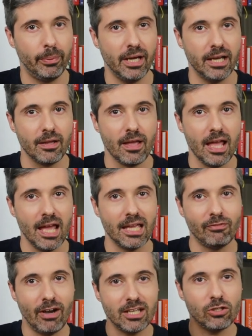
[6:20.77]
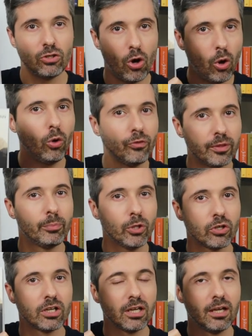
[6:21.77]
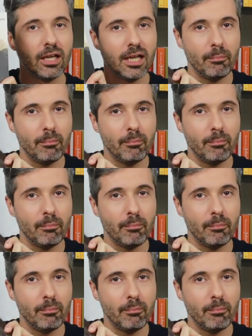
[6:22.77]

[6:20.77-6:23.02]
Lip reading: but if I don't hold the book